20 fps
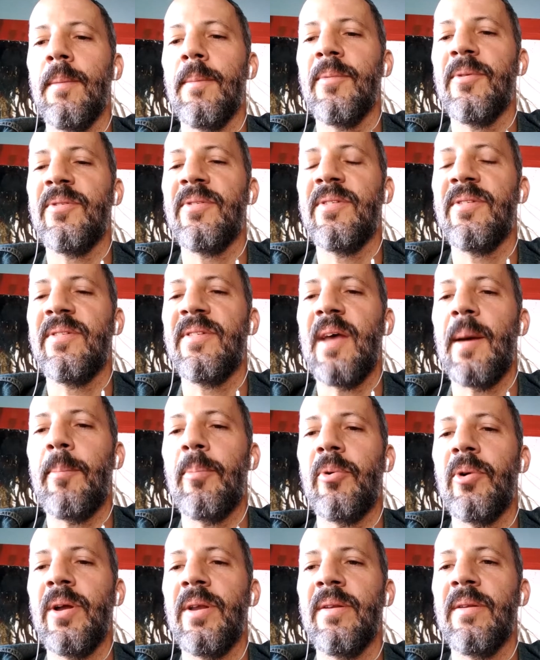
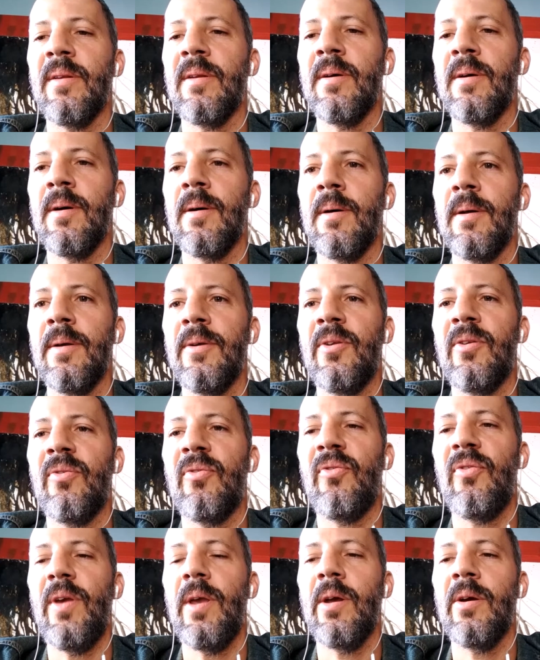separate
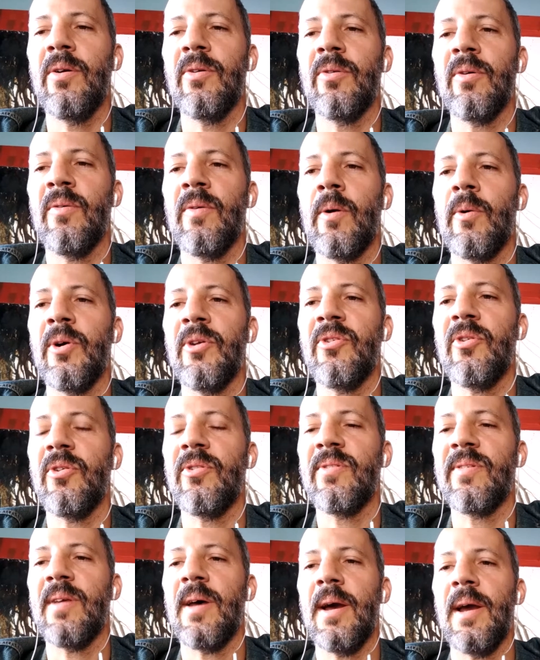spheres of our
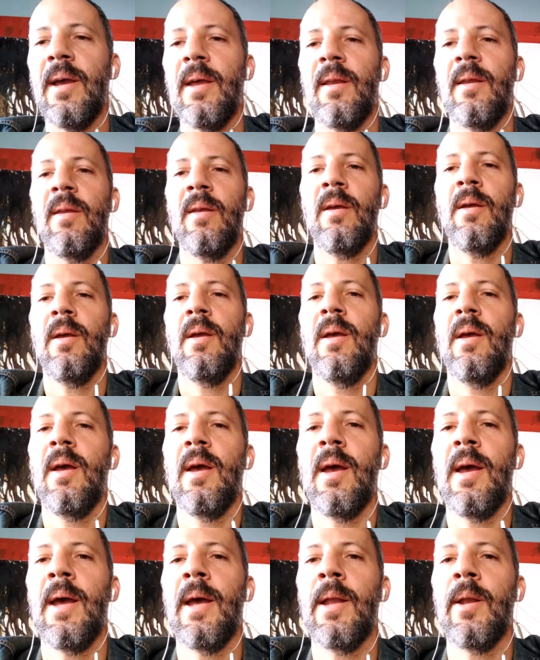society,
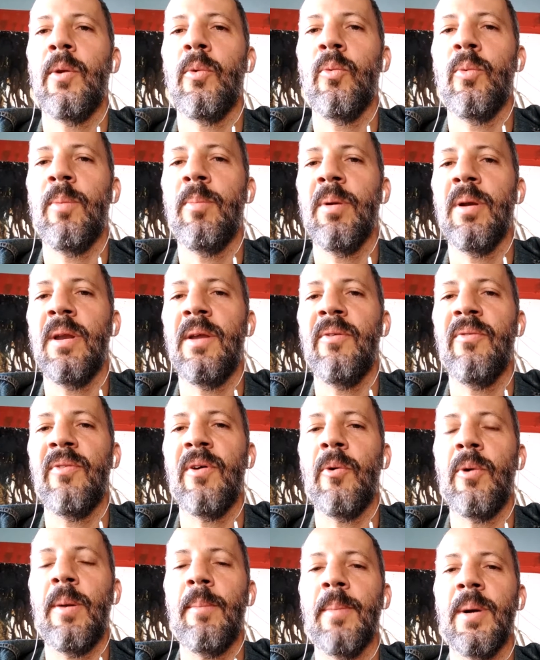and we believe
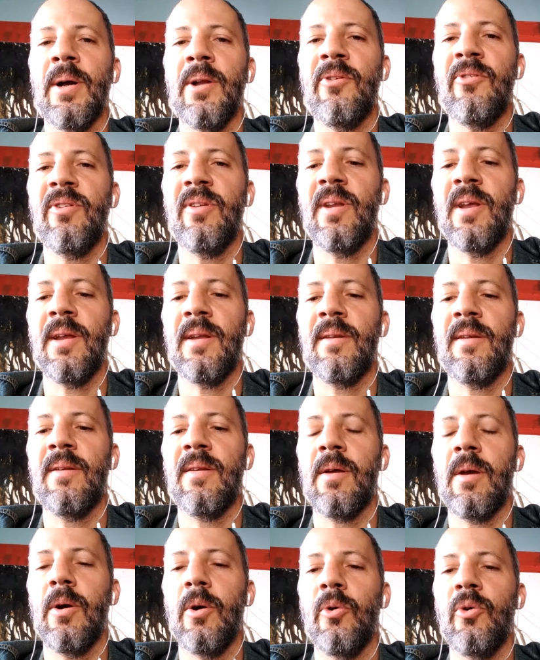very much that
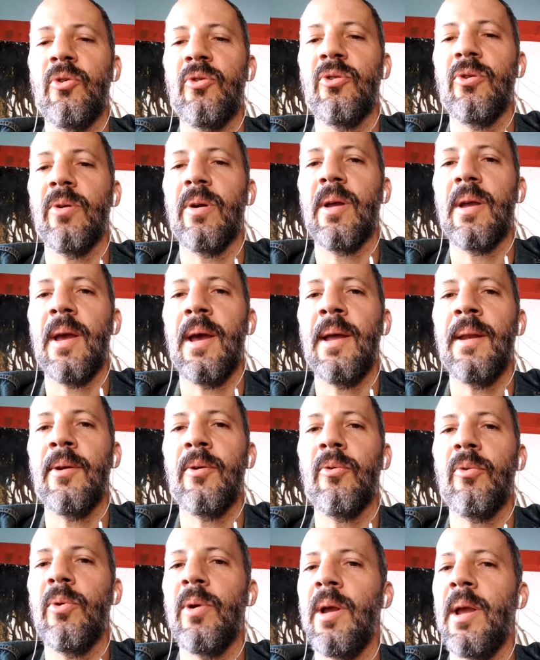culture can
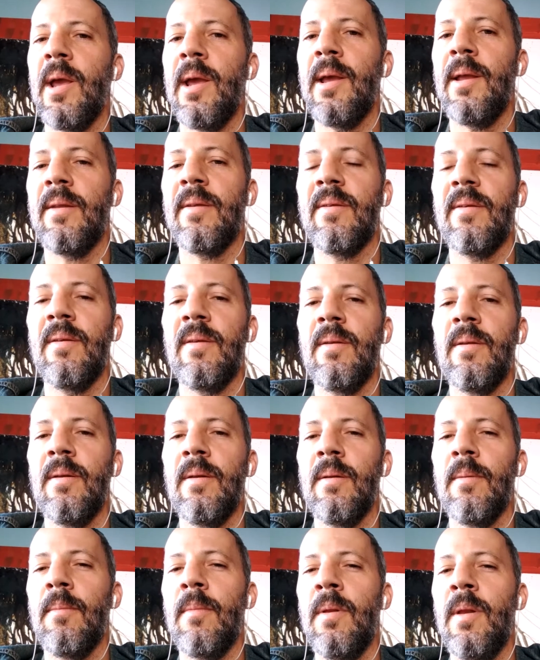create
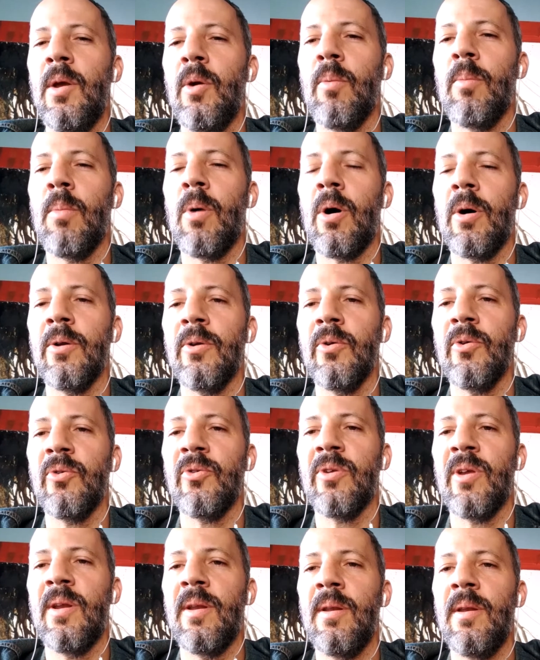new
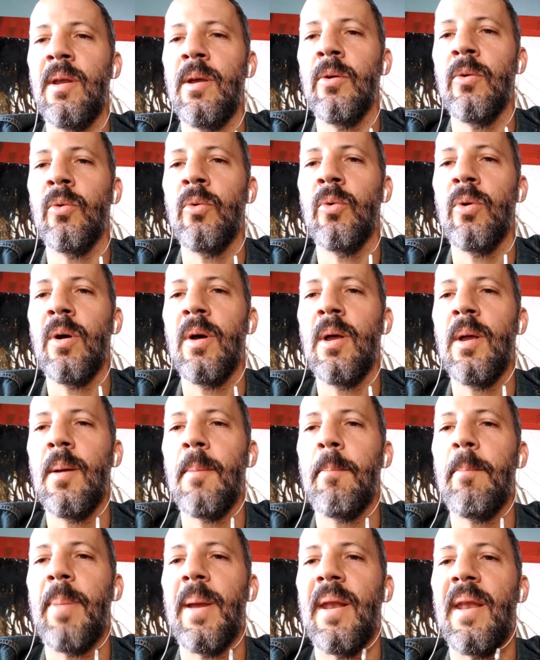models and new
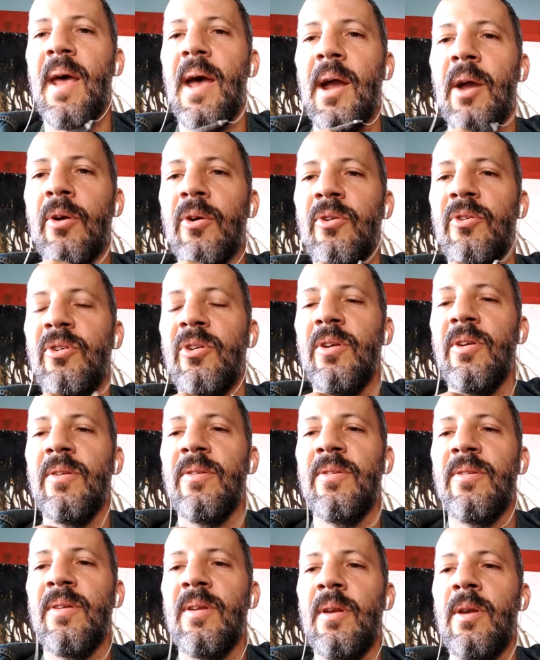
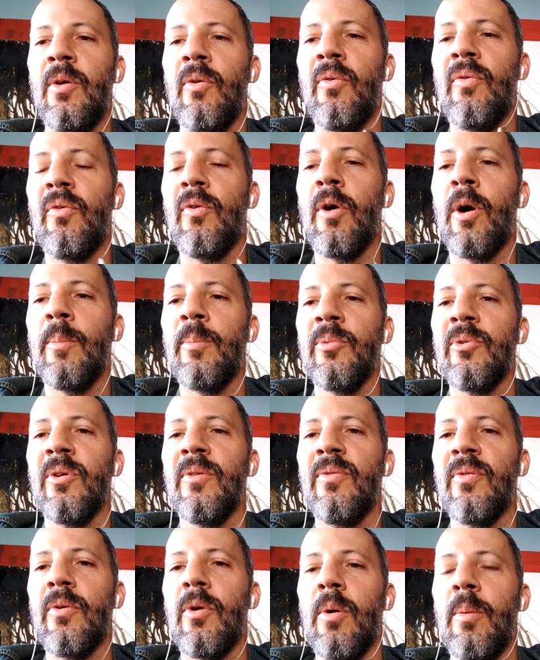pedagogies and new forms
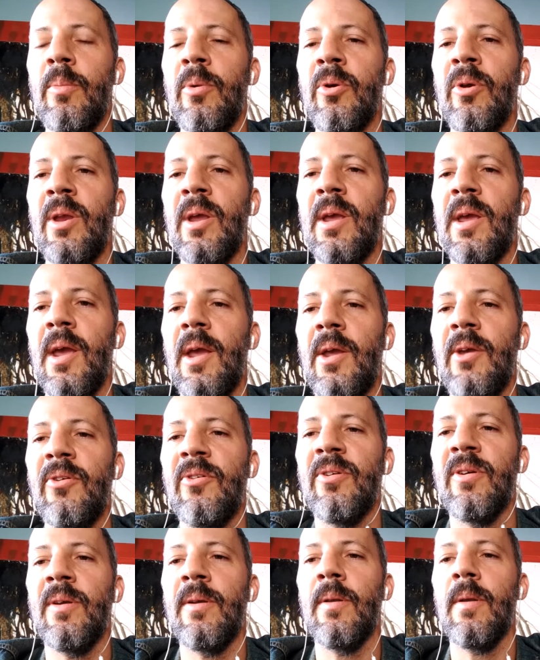of
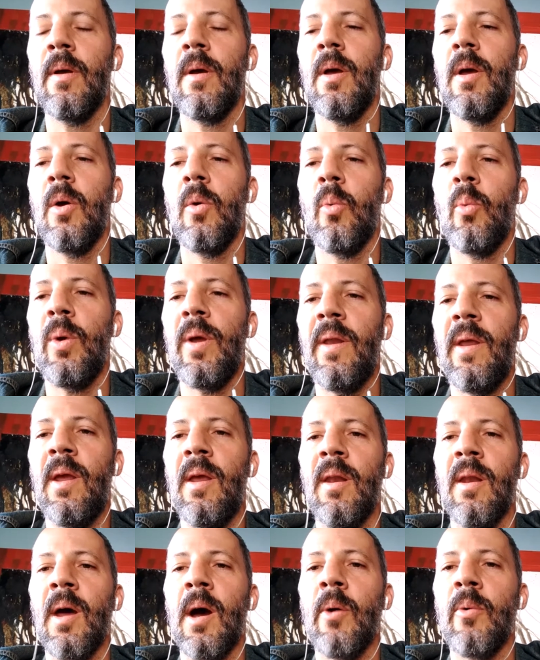communication
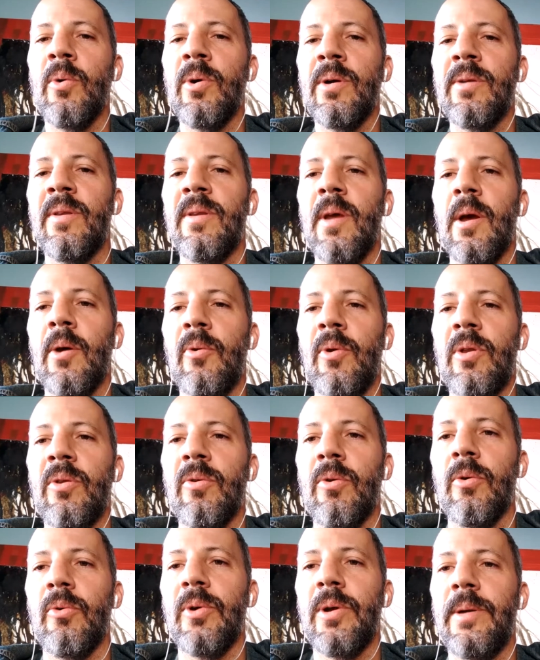within our
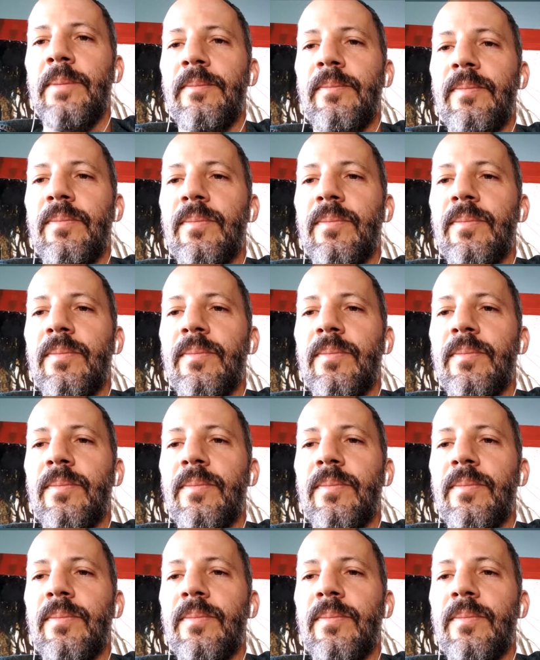territory.